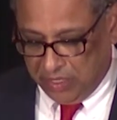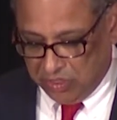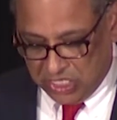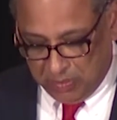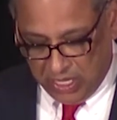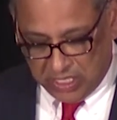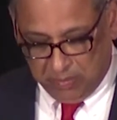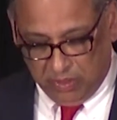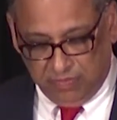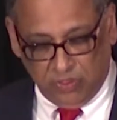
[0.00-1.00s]
are
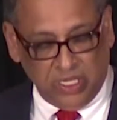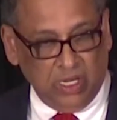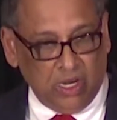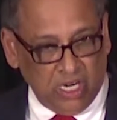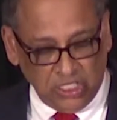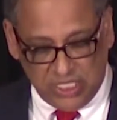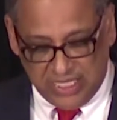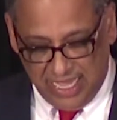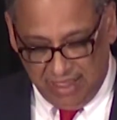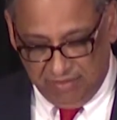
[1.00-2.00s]
responsible for the
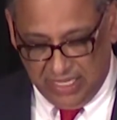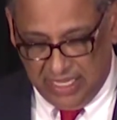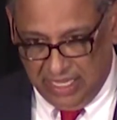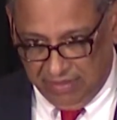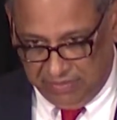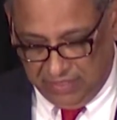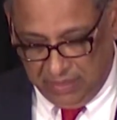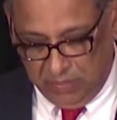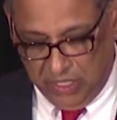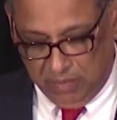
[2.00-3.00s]
largest ever gift
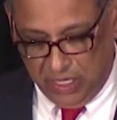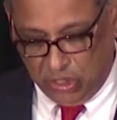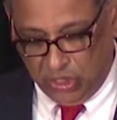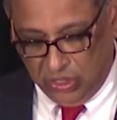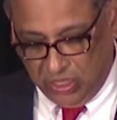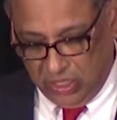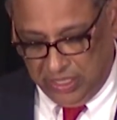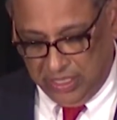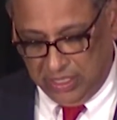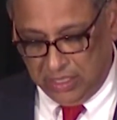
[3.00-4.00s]
that Peter mentioned
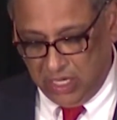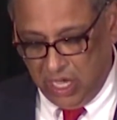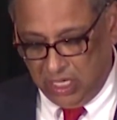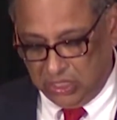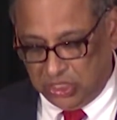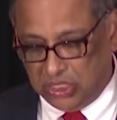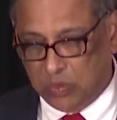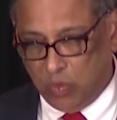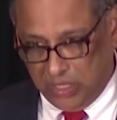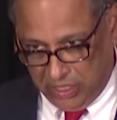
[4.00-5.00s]
earlier in the college's
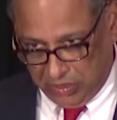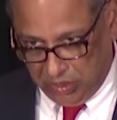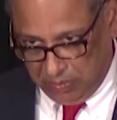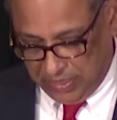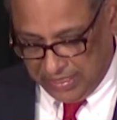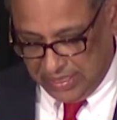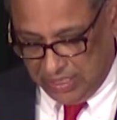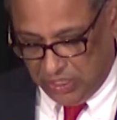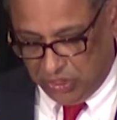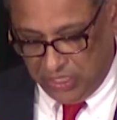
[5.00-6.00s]
100-plus
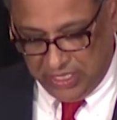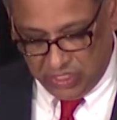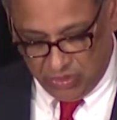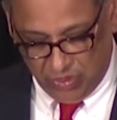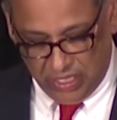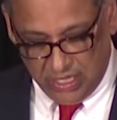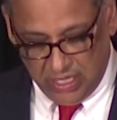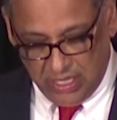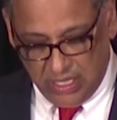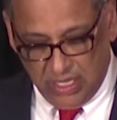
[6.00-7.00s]
year history,
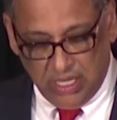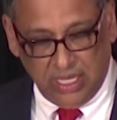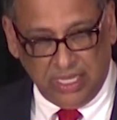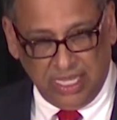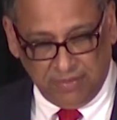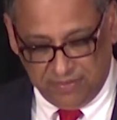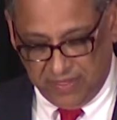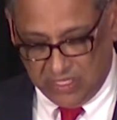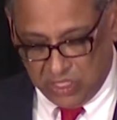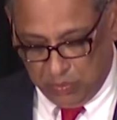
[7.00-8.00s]
a gift
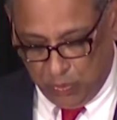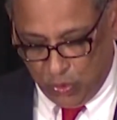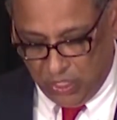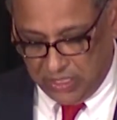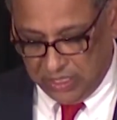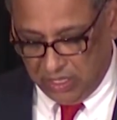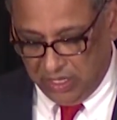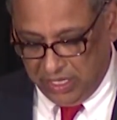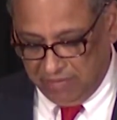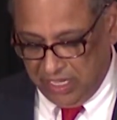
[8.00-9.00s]
that supports our
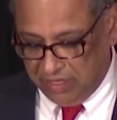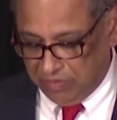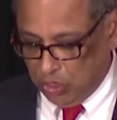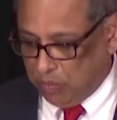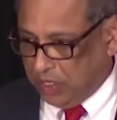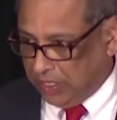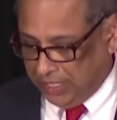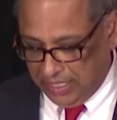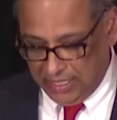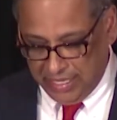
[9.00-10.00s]
innovative new
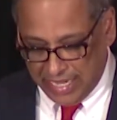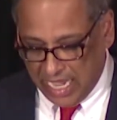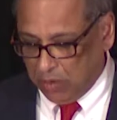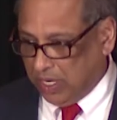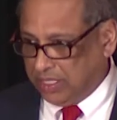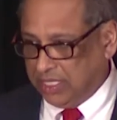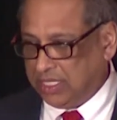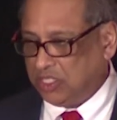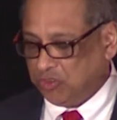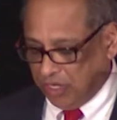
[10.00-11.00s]
building now under
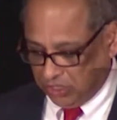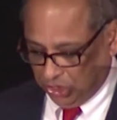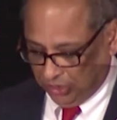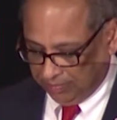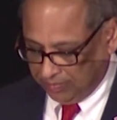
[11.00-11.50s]
construction.